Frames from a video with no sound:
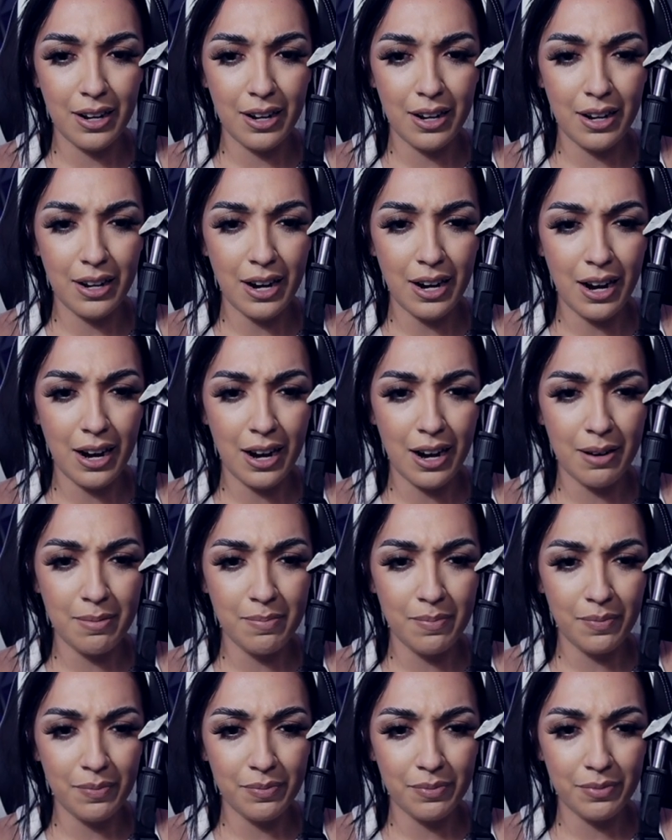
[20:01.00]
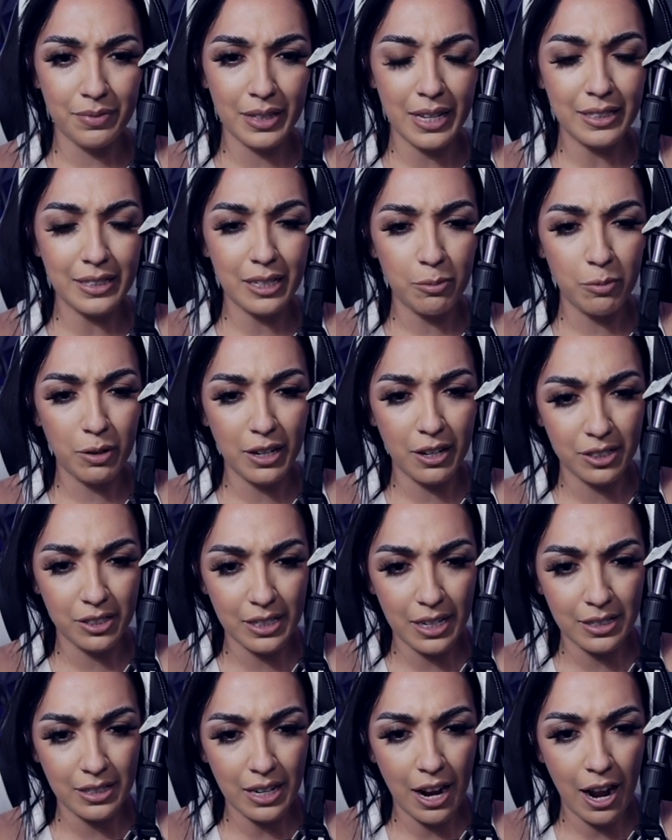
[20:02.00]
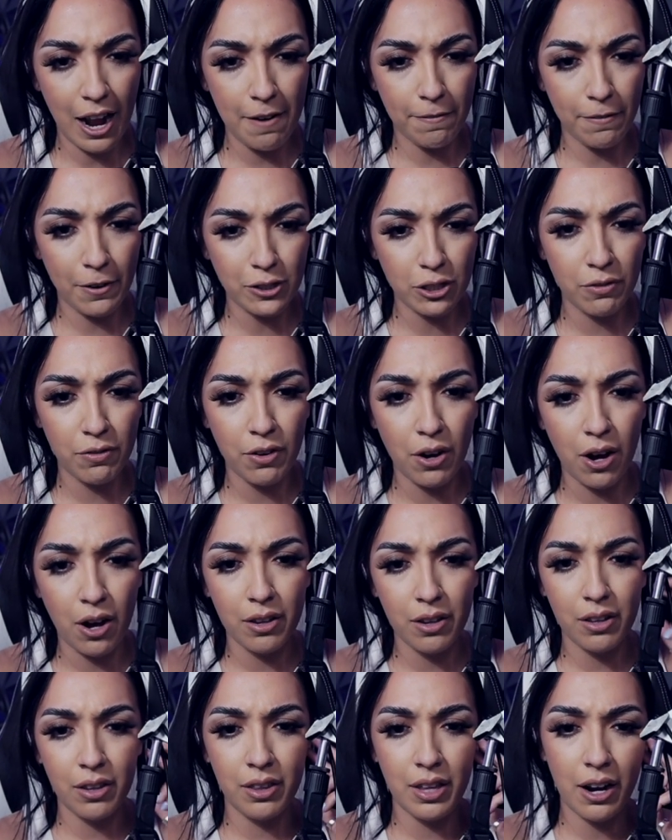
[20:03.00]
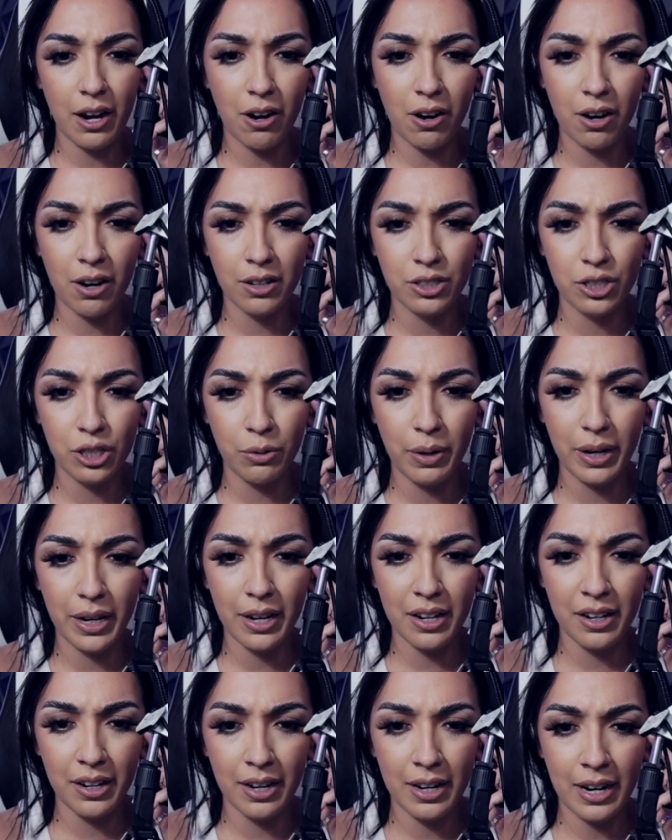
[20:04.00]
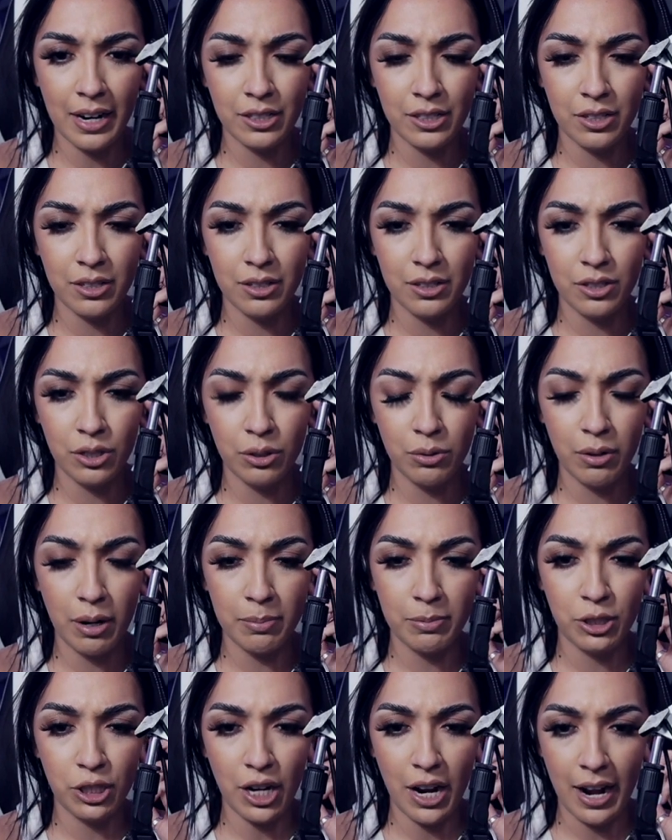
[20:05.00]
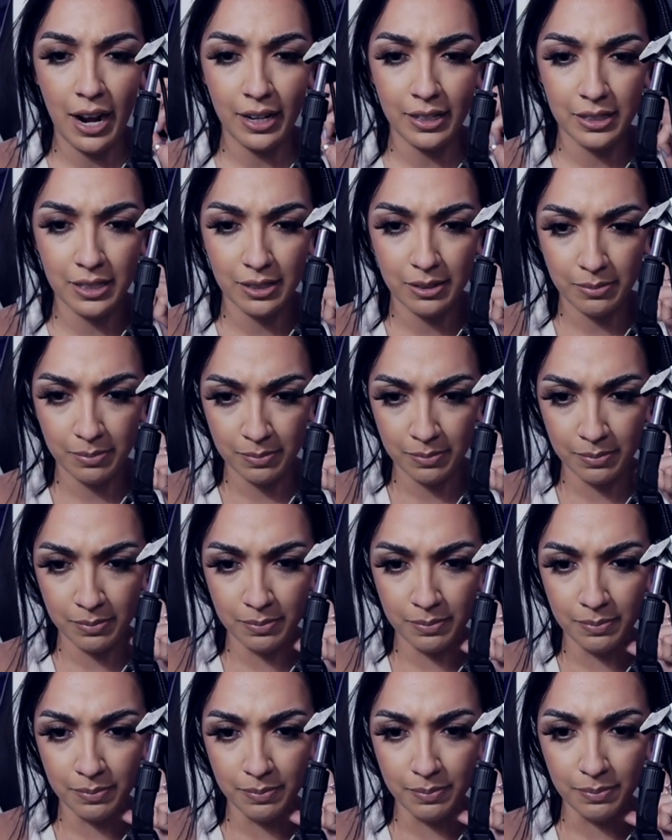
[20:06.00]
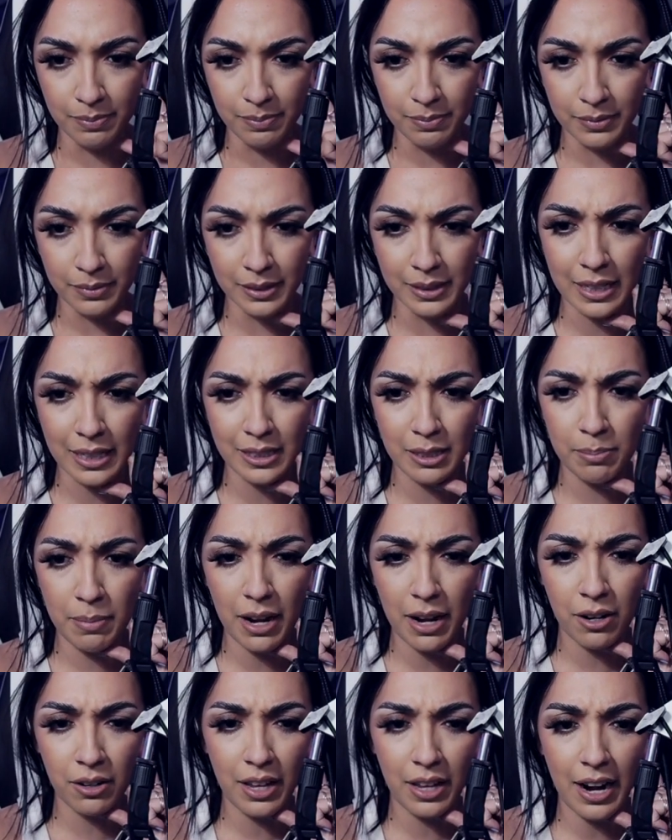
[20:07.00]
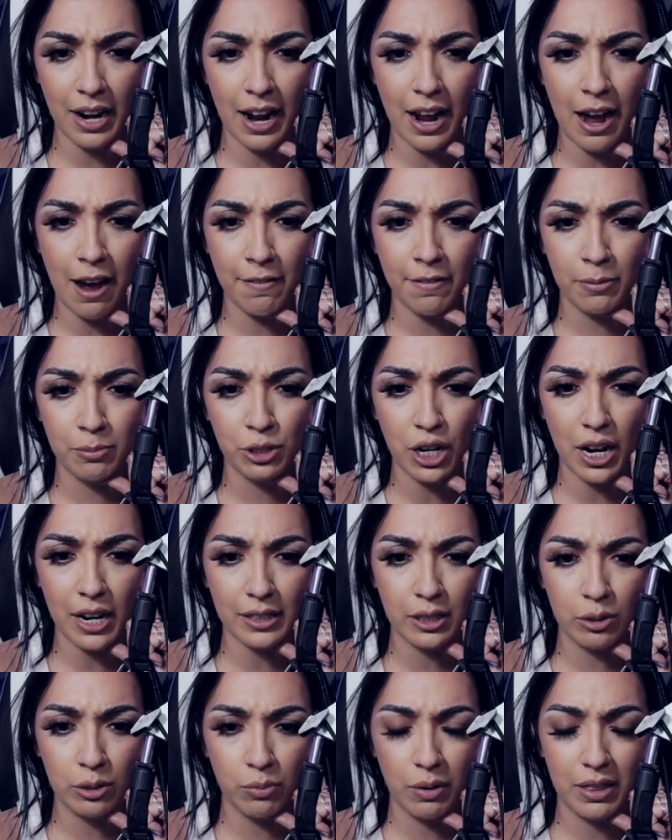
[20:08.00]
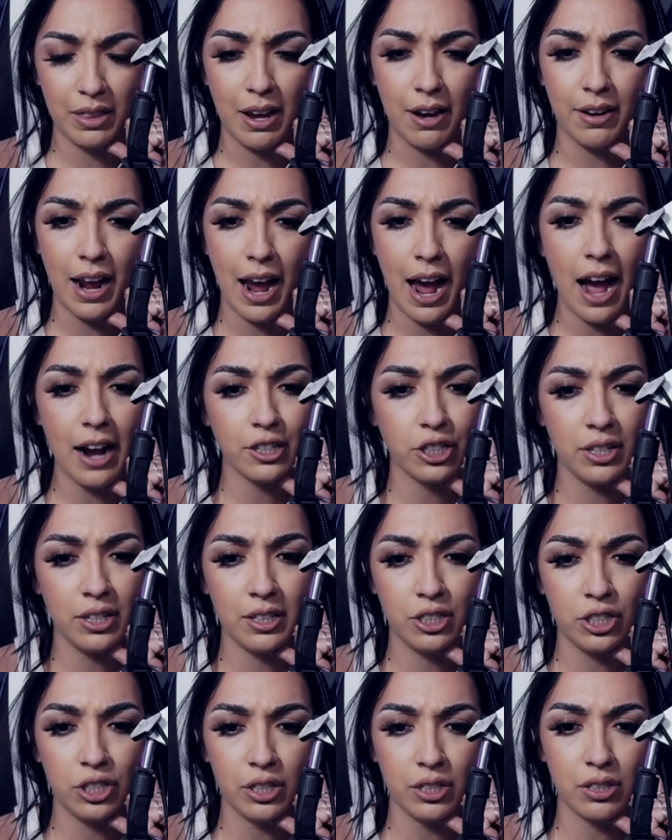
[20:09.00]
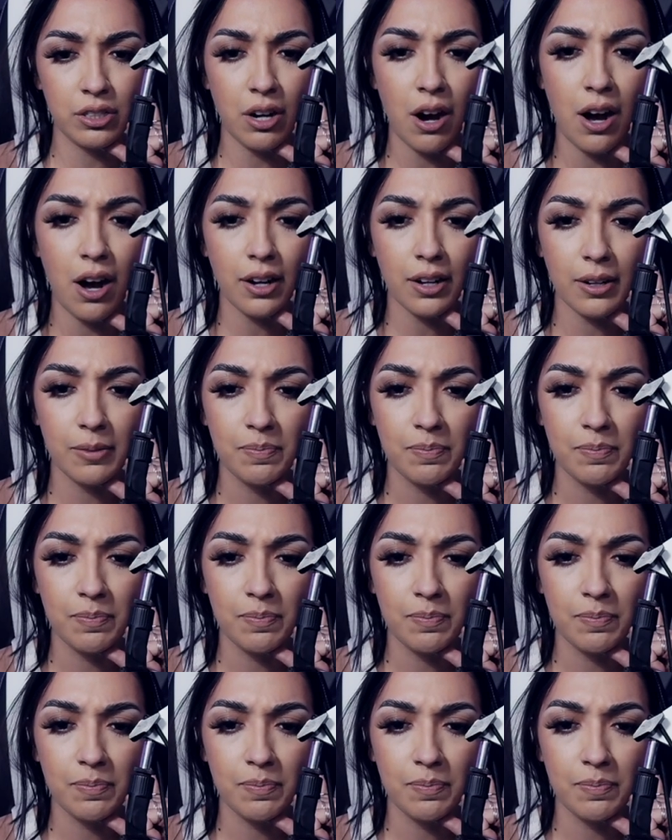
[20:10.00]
Then someone else says, first of all, they are doing it and I do object. It doesn't matter that I have objected without action. It's just talk.